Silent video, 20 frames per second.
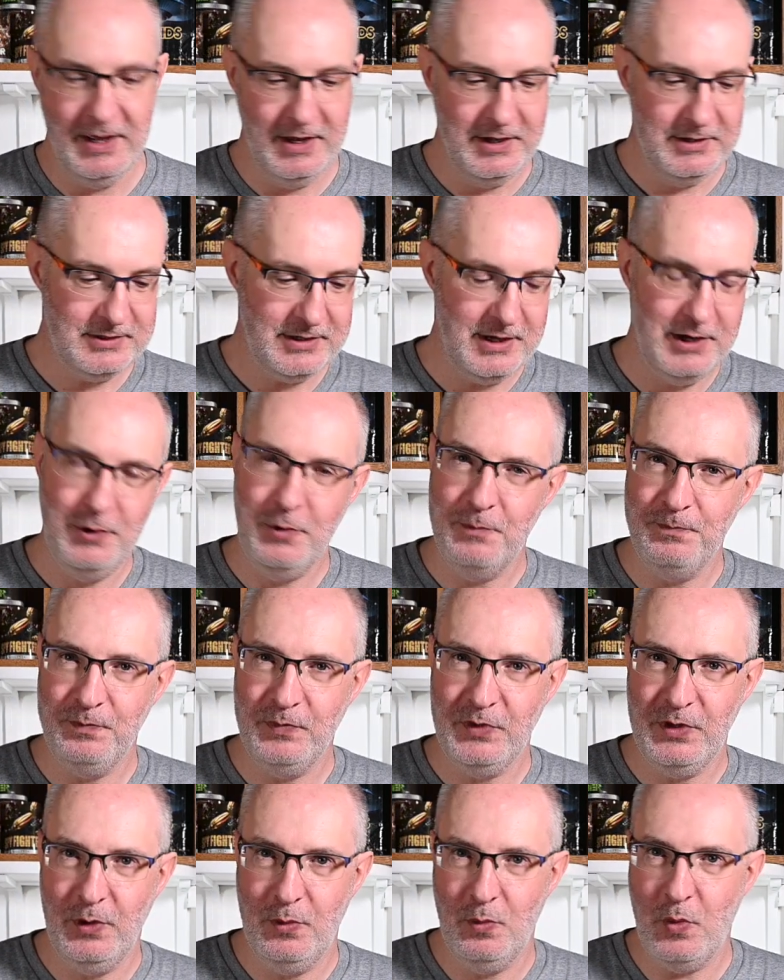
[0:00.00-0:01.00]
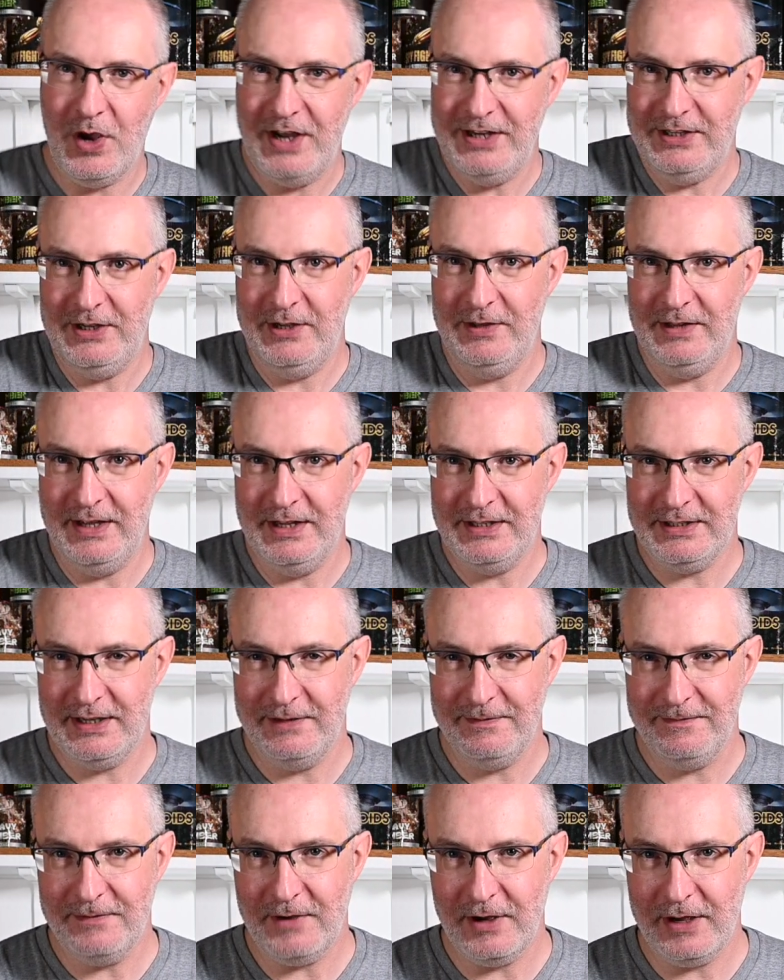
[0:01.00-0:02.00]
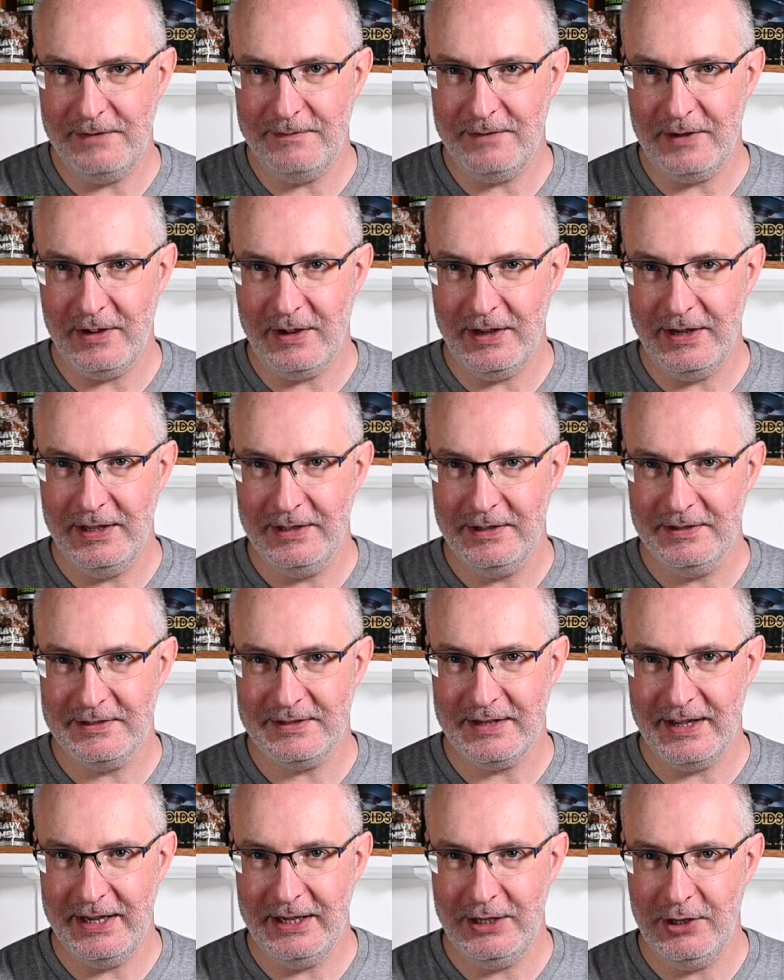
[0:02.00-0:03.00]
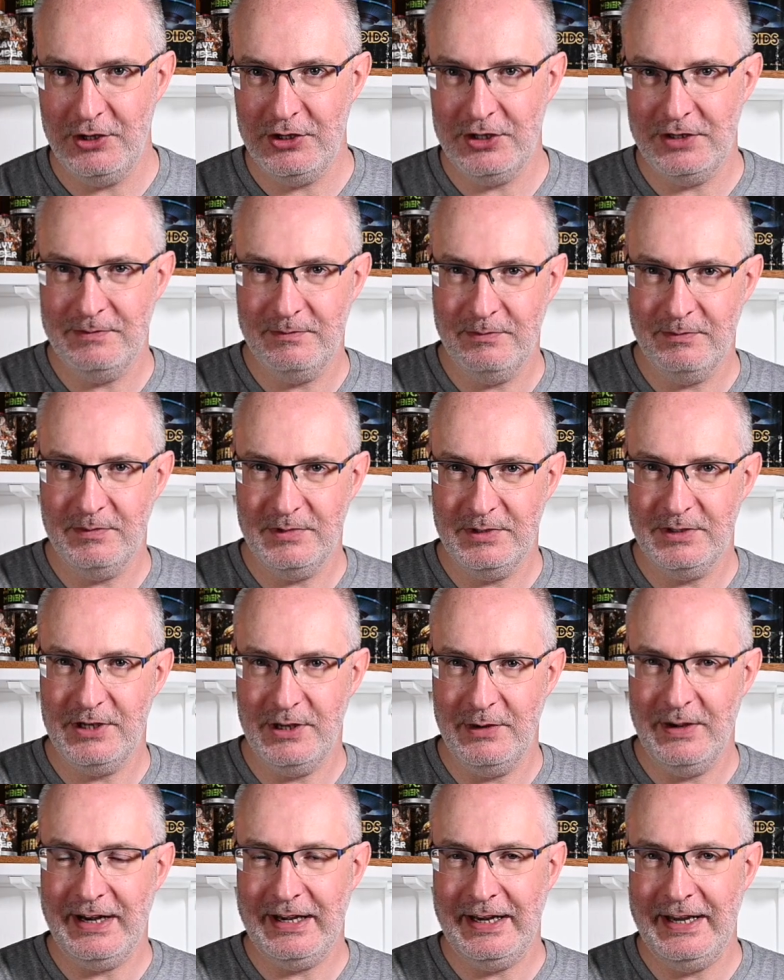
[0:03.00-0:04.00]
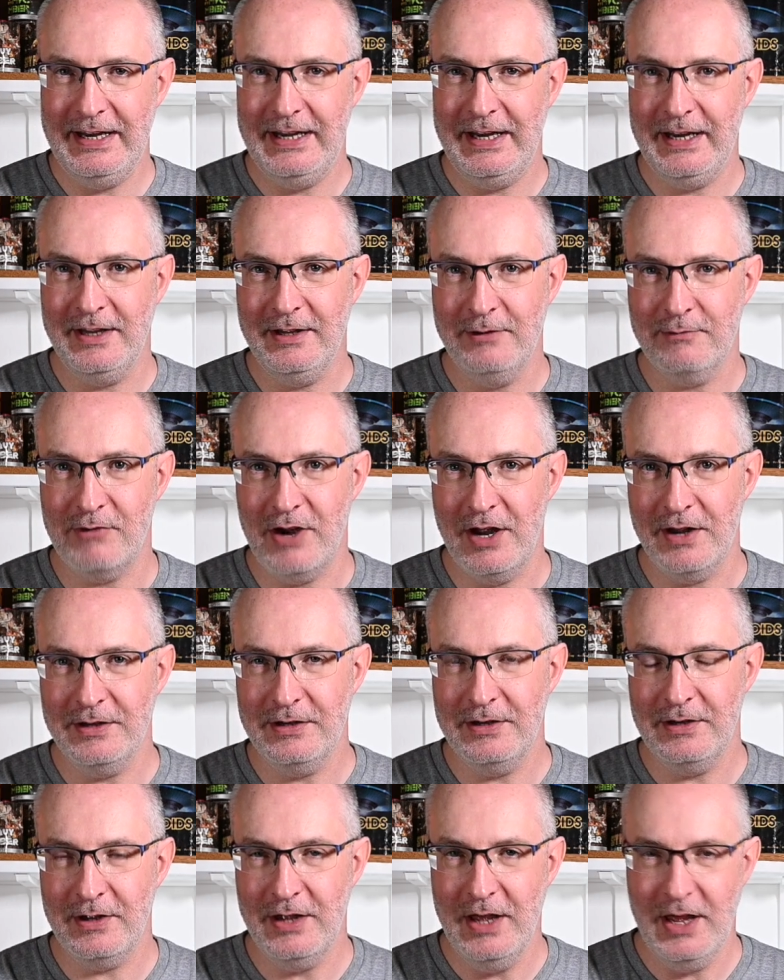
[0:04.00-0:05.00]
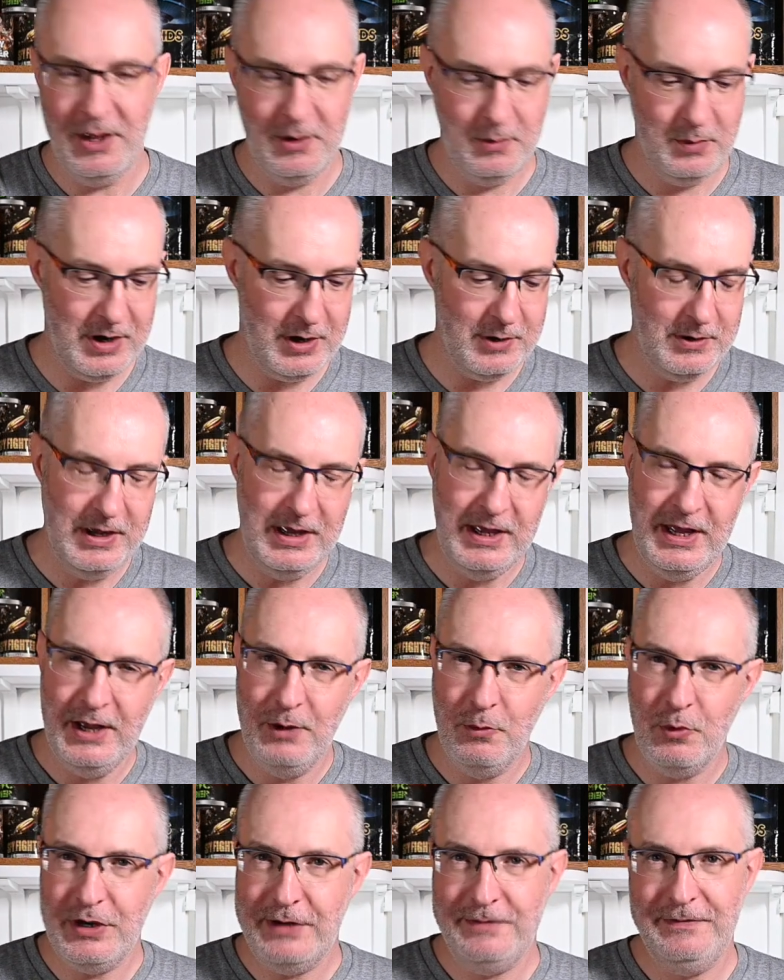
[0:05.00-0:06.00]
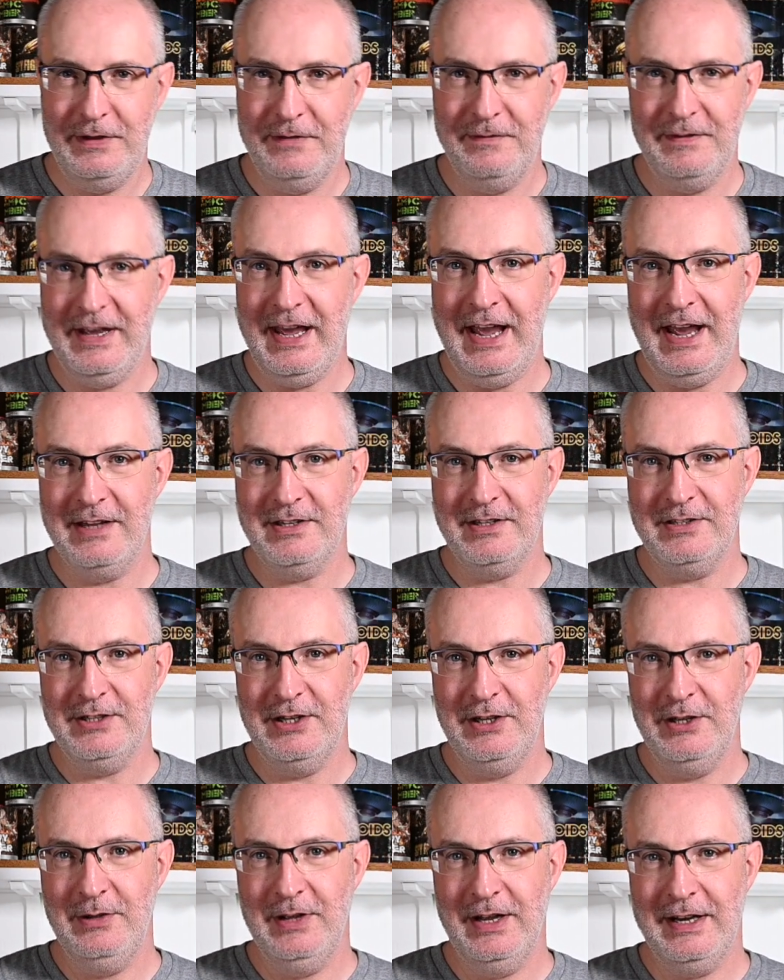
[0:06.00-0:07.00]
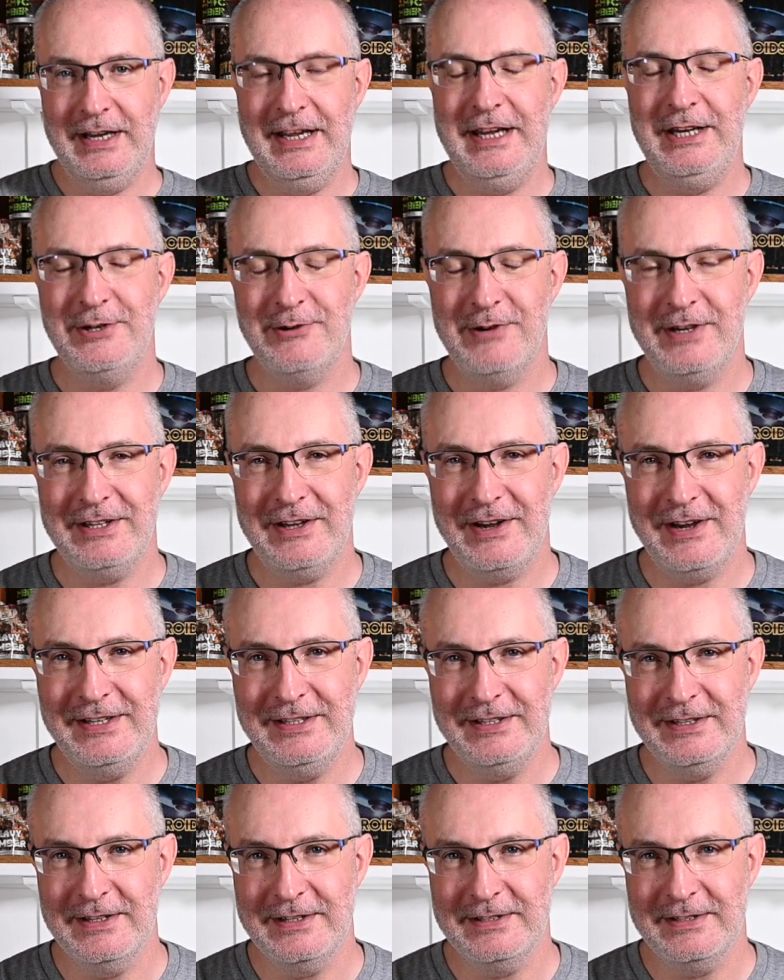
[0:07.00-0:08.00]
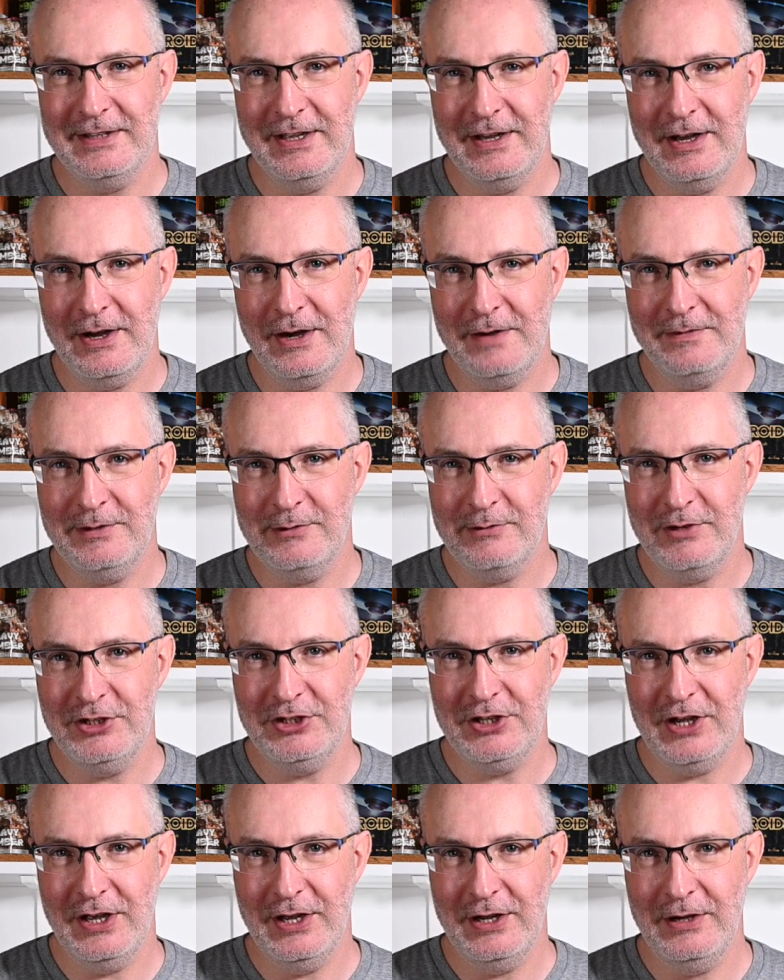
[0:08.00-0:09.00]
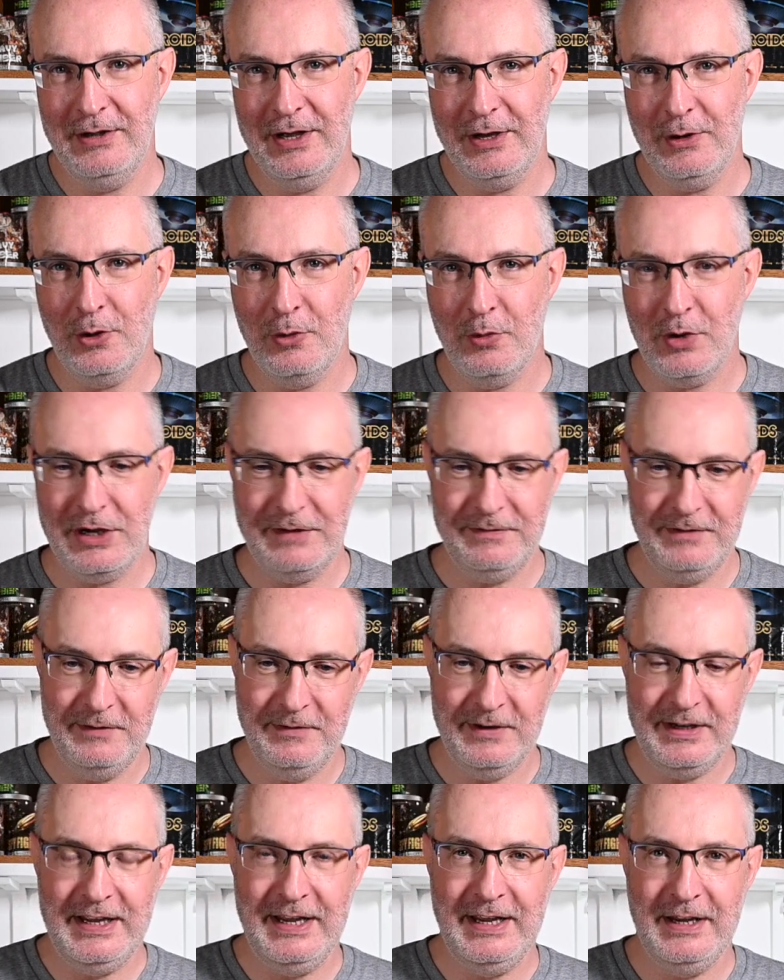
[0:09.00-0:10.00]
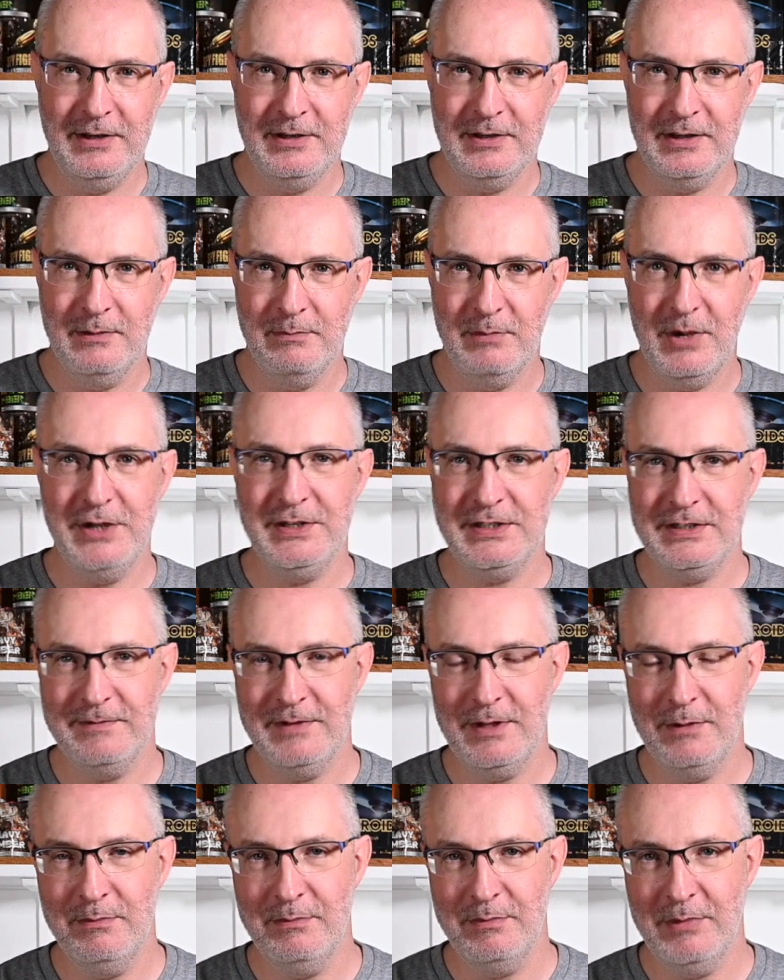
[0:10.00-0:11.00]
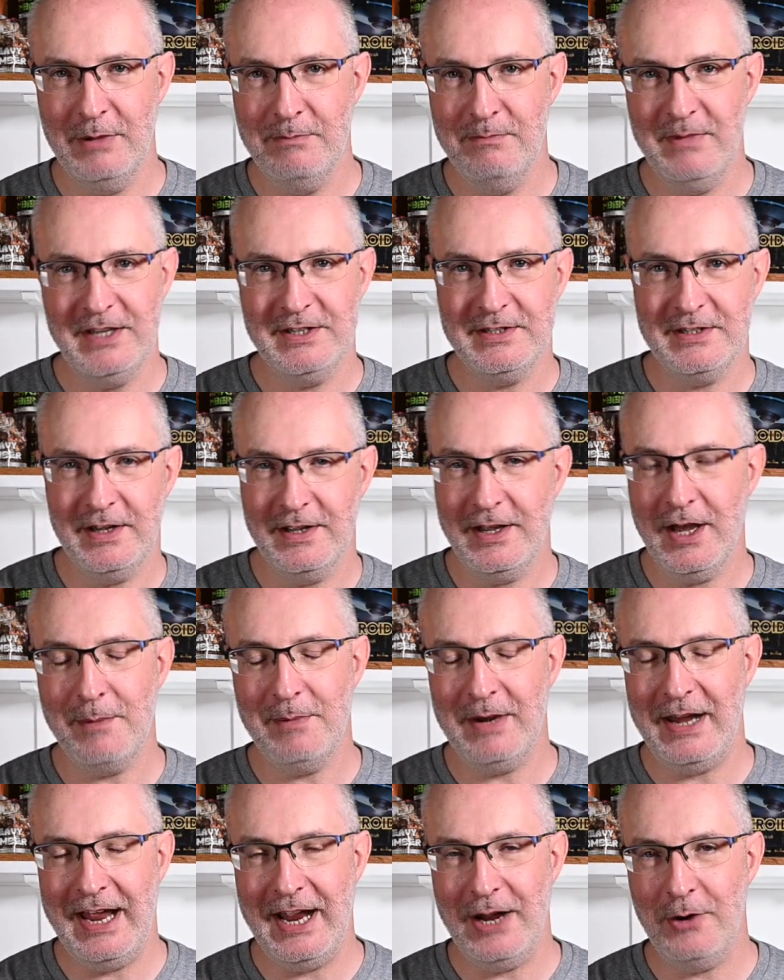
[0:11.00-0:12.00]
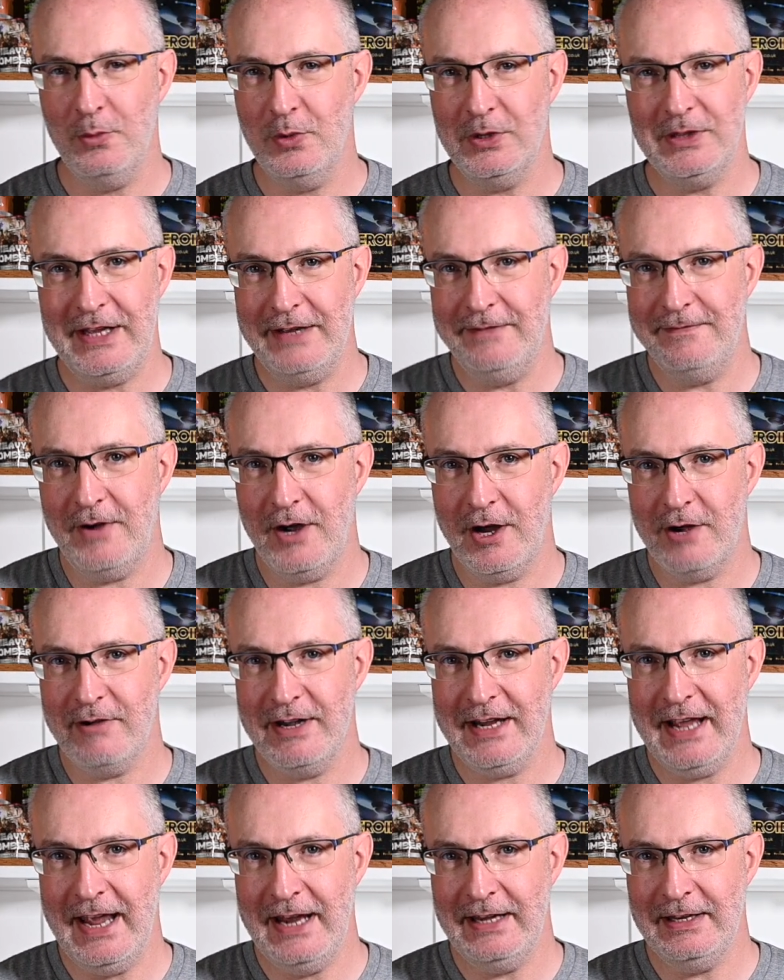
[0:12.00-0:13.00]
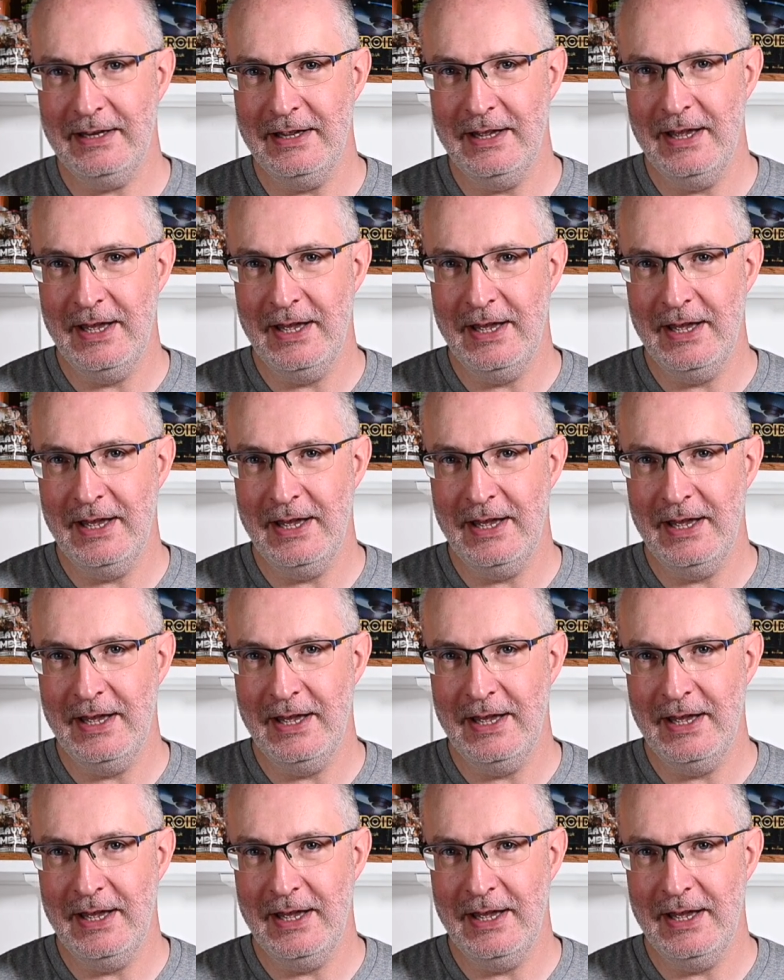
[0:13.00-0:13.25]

So why do this if Firefly say you should do a cleaning run? Well, what if you forget to clean your igniters after a show, or what if you've cleaned most of them but missed a couple out? Will they fire again?